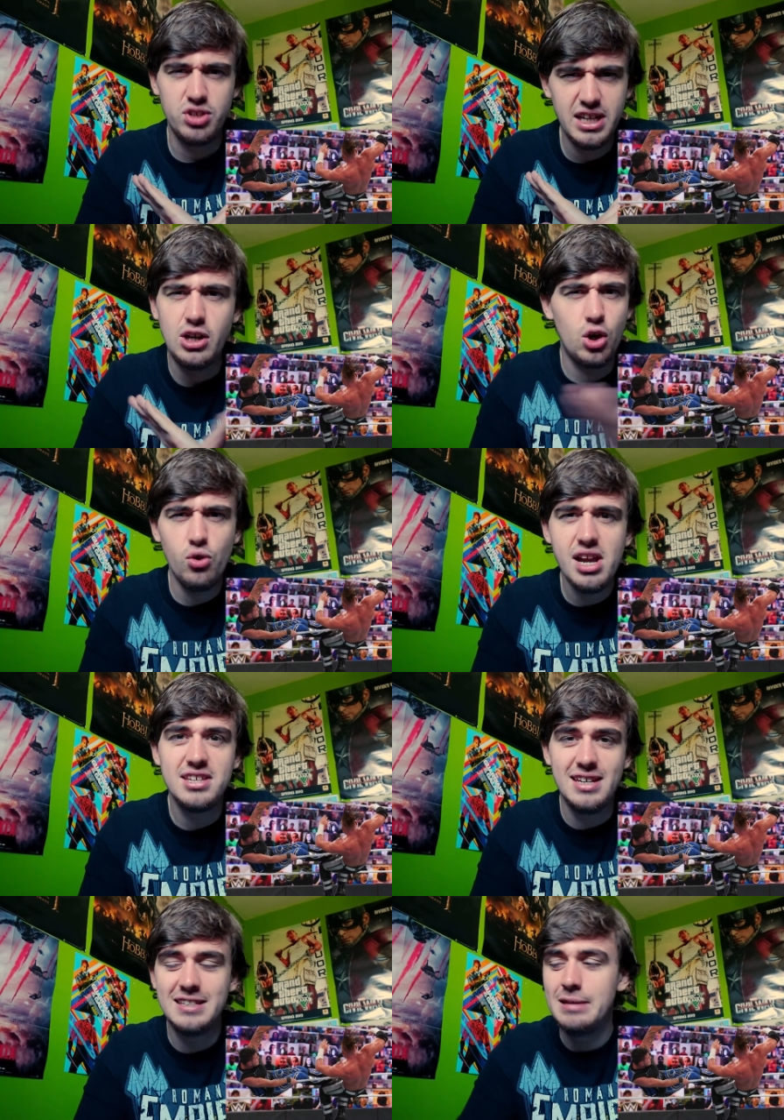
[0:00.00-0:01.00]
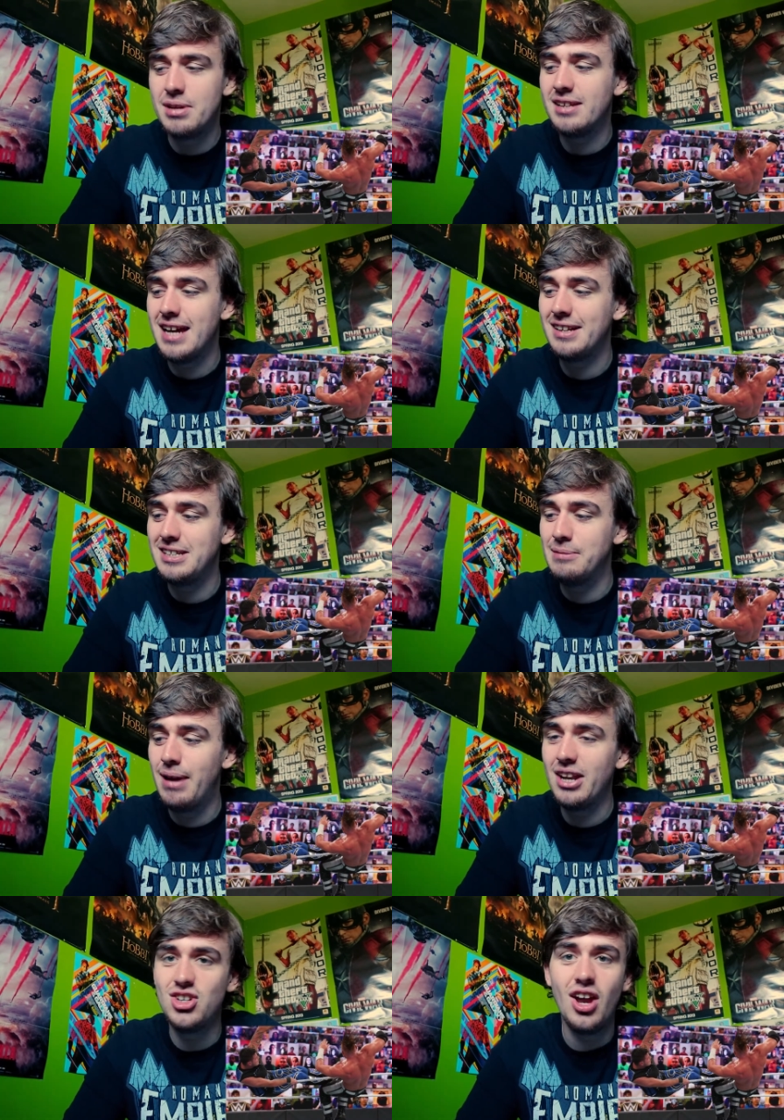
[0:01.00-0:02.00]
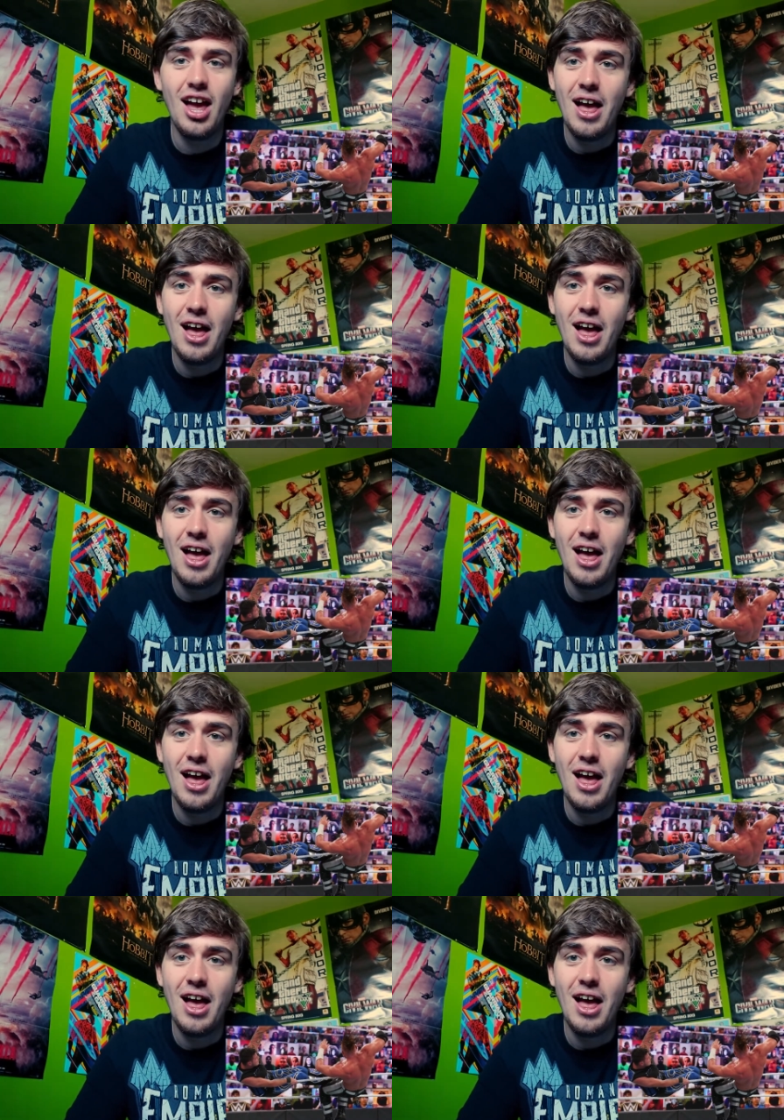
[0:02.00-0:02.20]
a great 16-minute tag team match.